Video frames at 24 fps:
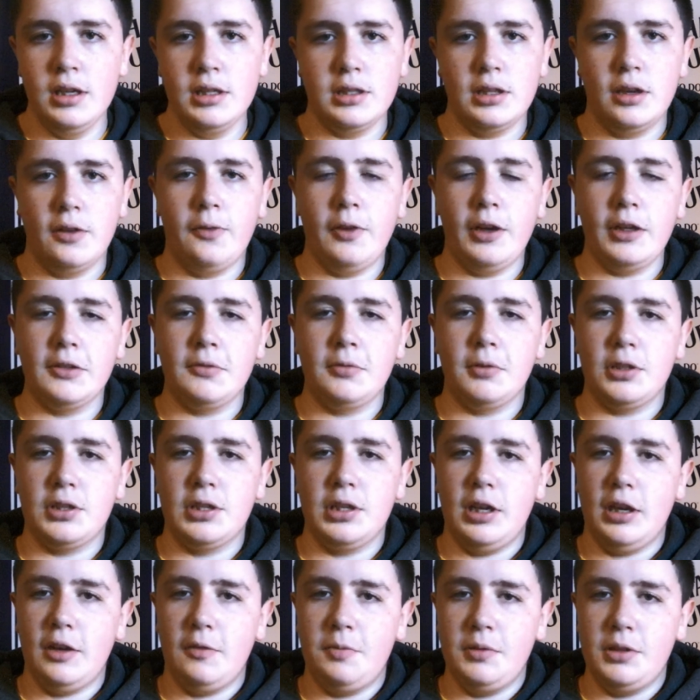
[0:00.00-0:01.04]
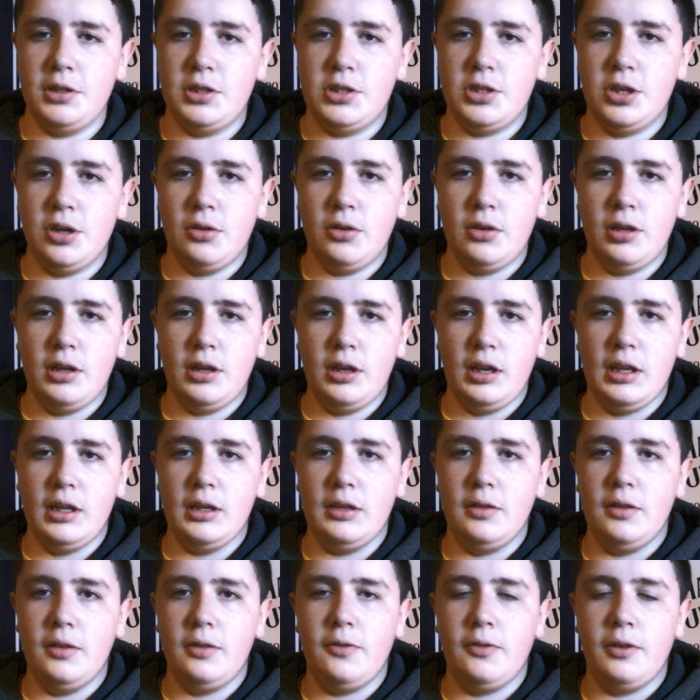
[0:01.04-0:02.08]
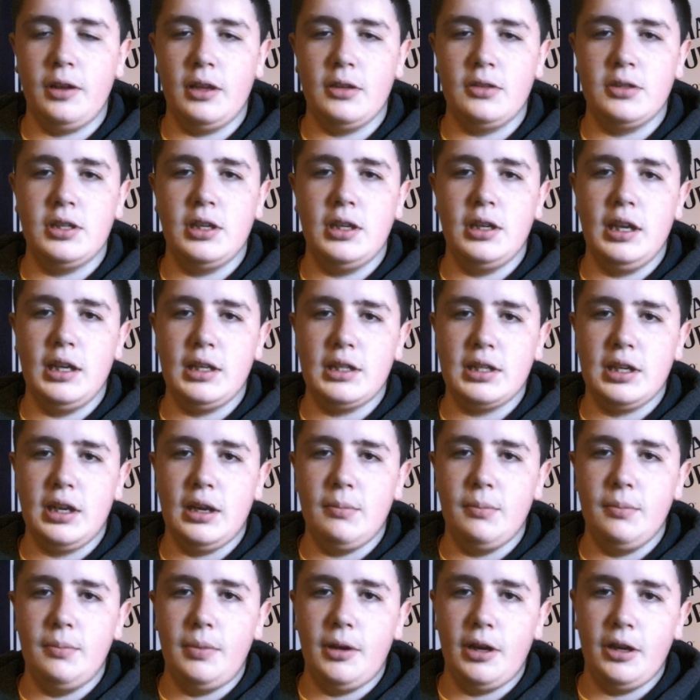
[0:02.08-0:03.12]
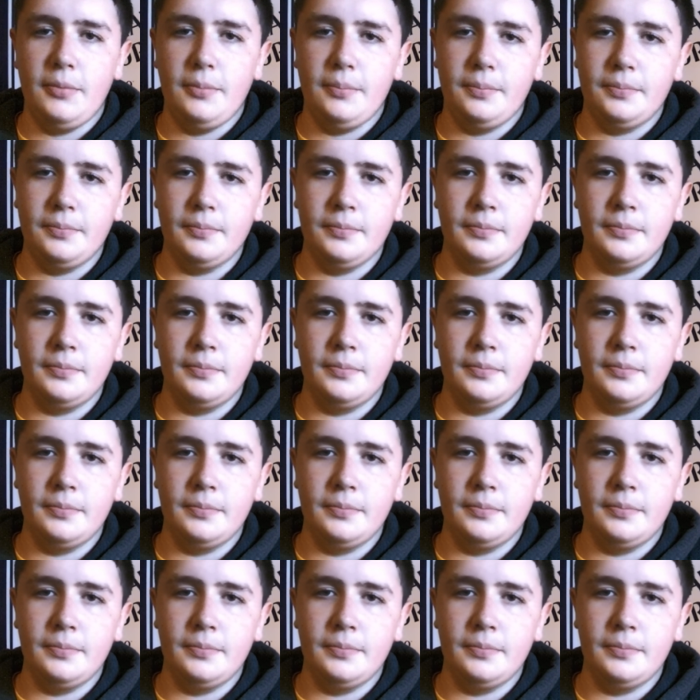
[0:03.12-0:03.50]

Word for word: So thanks for watching. I've been Stuart, and I'll see you next time. Bye.